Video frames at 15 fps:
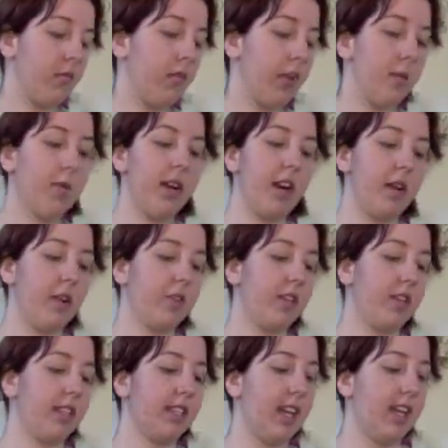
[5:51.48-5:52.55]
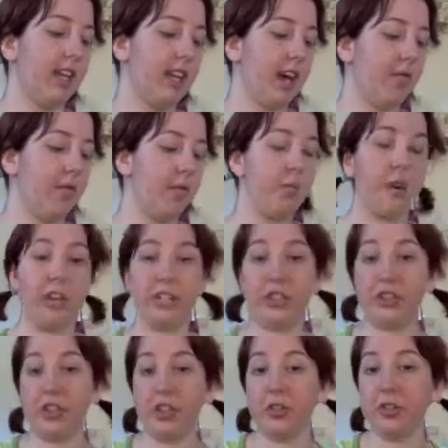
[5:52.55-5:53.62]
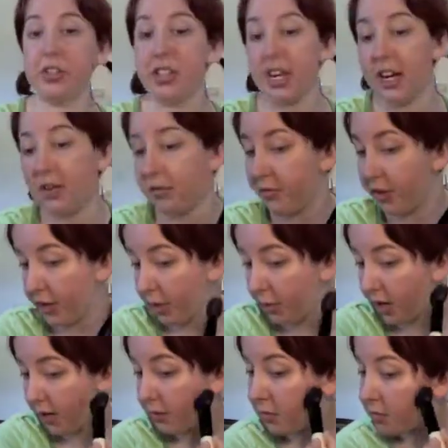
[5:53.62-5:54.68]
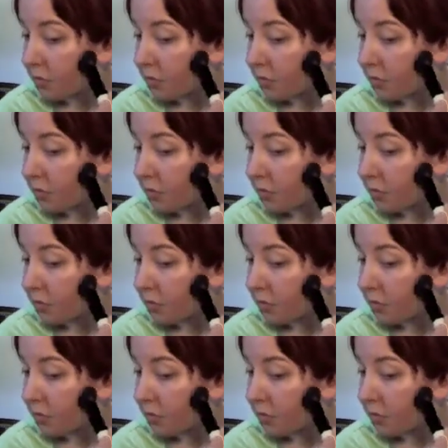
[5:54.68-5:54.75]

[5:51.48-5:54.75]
I mean, I don't exactly have the brush strokes down very well.